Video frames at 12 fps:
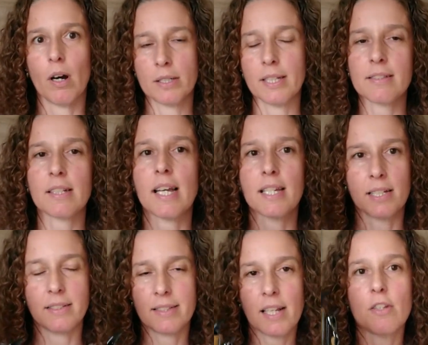Honestly, I
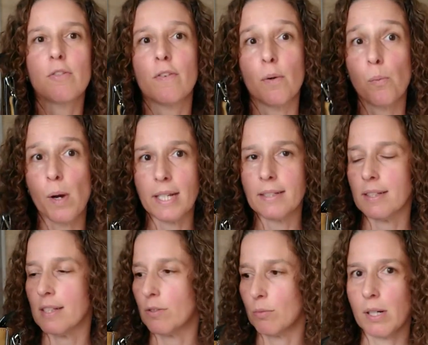can tell you the weight
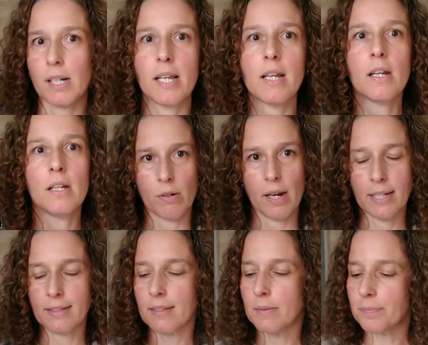is really great.